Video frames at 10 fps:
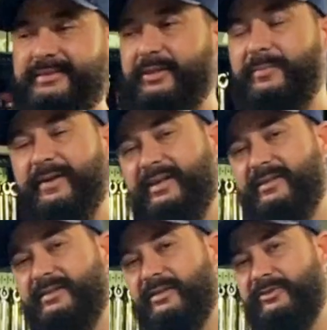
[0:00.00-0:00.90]
They're made
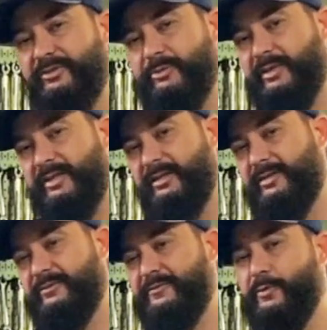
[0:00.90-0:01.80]
in Australia
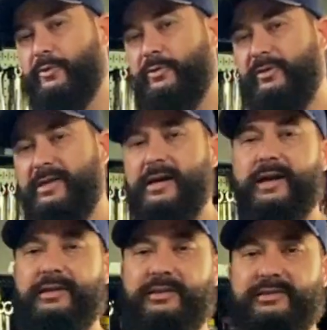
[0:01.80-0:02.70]
for the
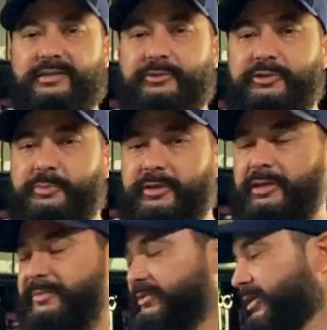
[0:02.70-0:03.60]
Hilux series
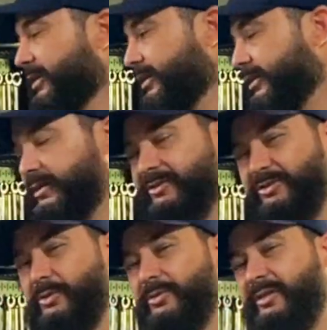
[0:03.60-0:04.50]
pickups, uh,
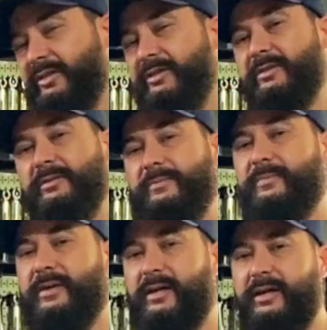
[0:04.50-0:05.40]
sold here
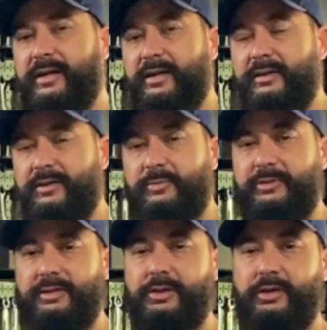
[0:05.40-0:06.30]
by a
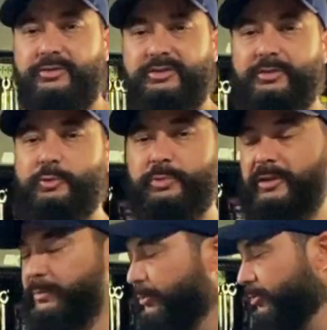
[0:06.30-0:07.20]
company called Sloop
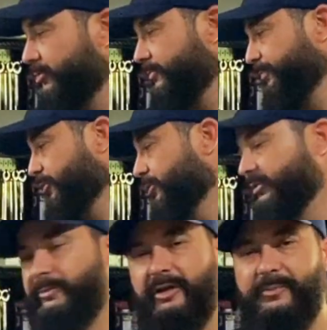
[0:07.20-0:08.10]
Imports. So I was
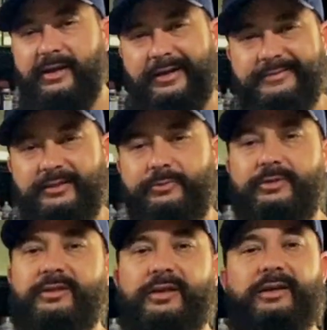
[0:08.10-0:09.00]
able to get my hands on one,
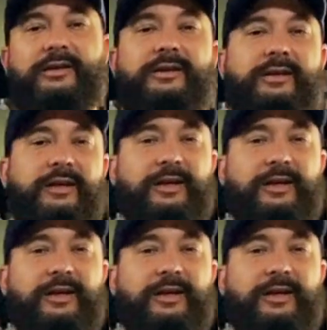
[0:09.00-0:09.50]
and, and